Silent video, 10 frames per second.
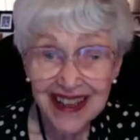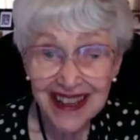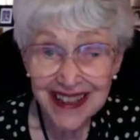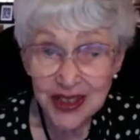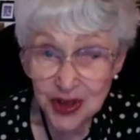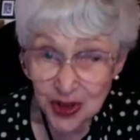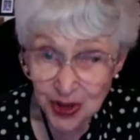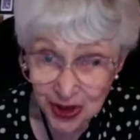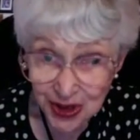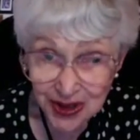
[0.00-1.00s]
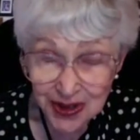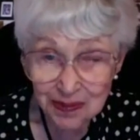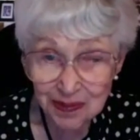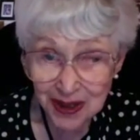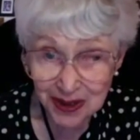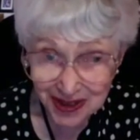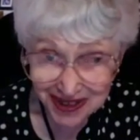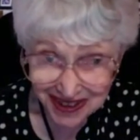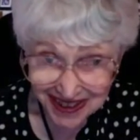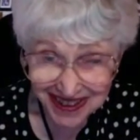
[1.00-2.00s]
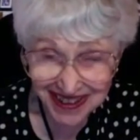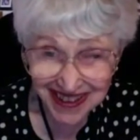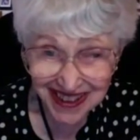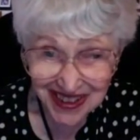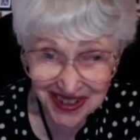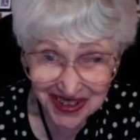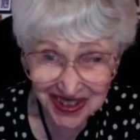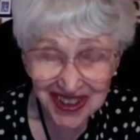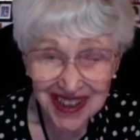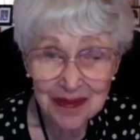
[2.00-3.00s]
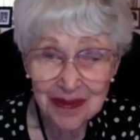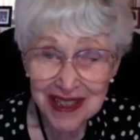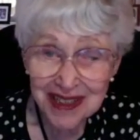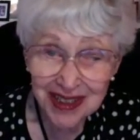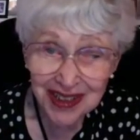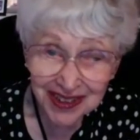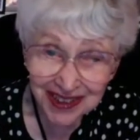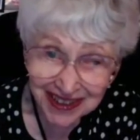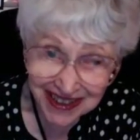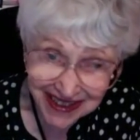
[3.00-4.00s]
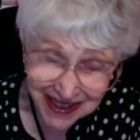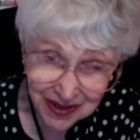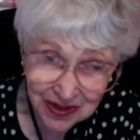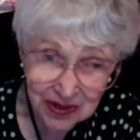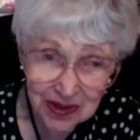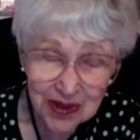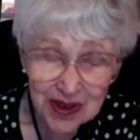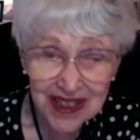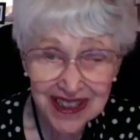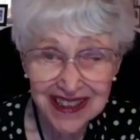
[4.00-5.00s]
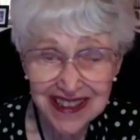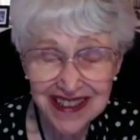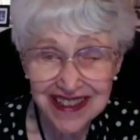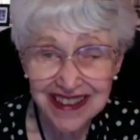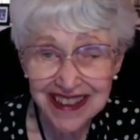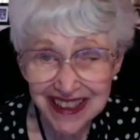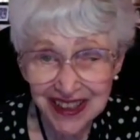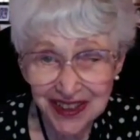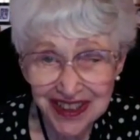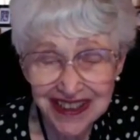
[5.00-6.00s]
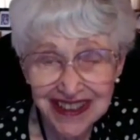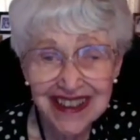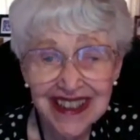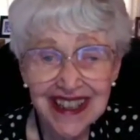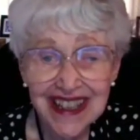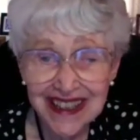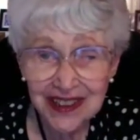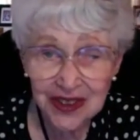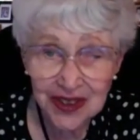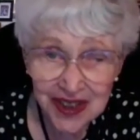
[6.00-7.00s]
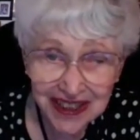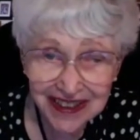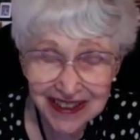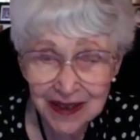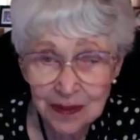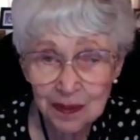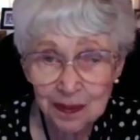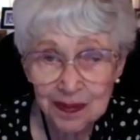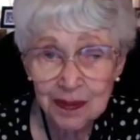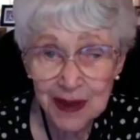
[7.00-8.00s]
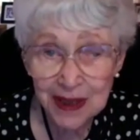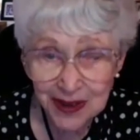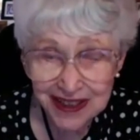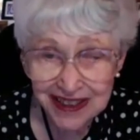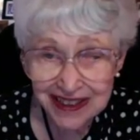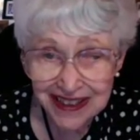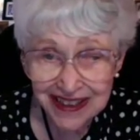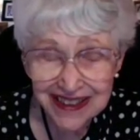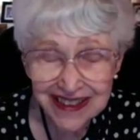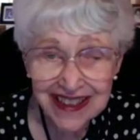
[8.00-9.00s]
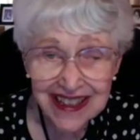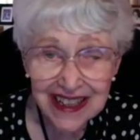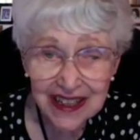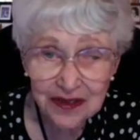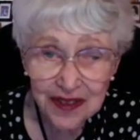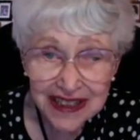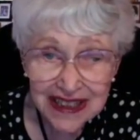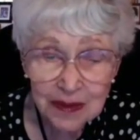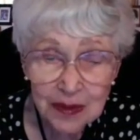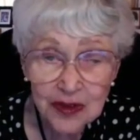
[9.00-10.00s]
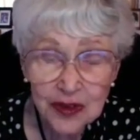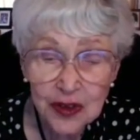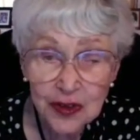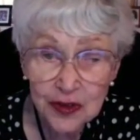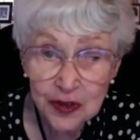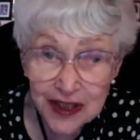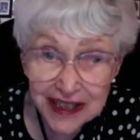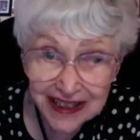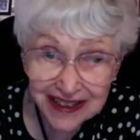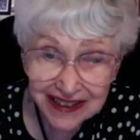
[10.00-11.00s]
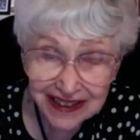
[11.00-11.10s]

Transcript: a short parenting guide based on the latest neuroscience, the Caring and Connected Parenting Guide, available for free